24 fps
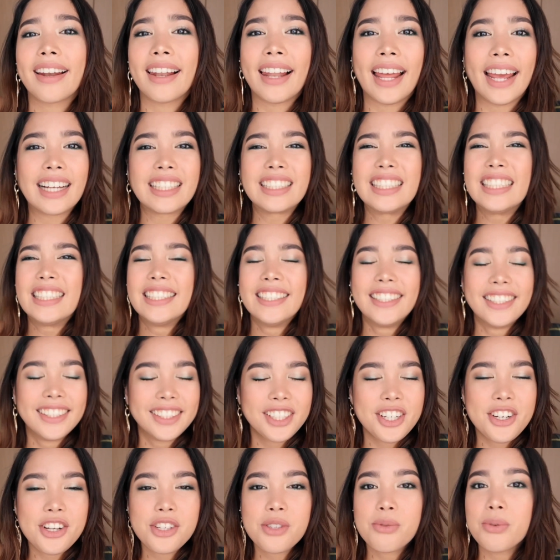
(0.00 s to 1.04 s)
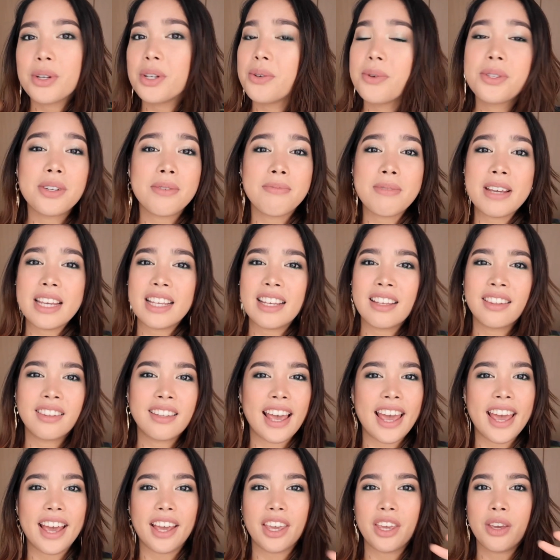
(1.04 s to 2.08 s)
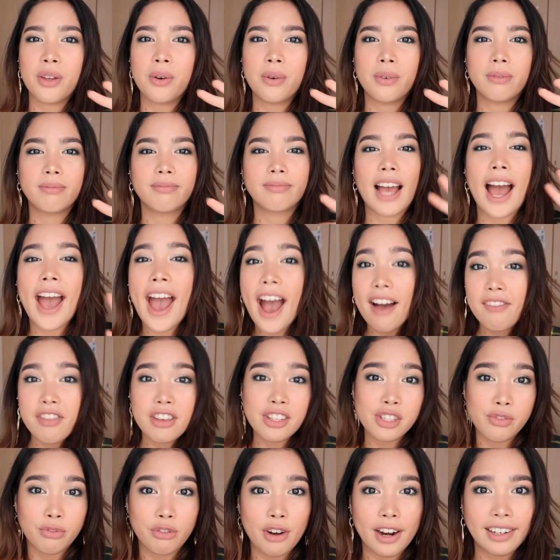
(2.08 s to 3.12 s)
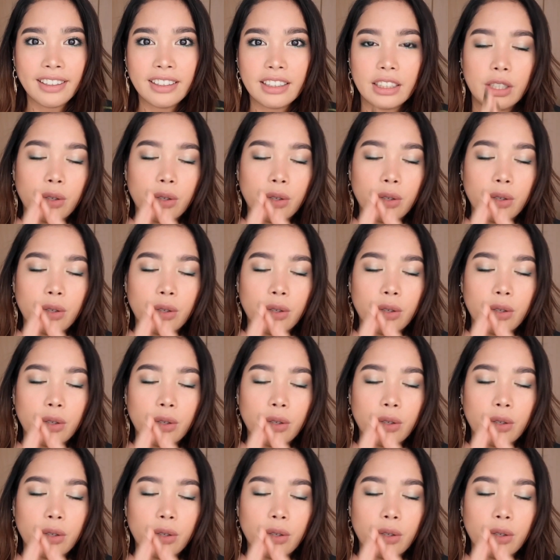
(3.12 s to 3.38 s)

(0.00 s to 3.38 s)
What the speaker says: Like, just reduce your meat intake. You don't, I have this friend,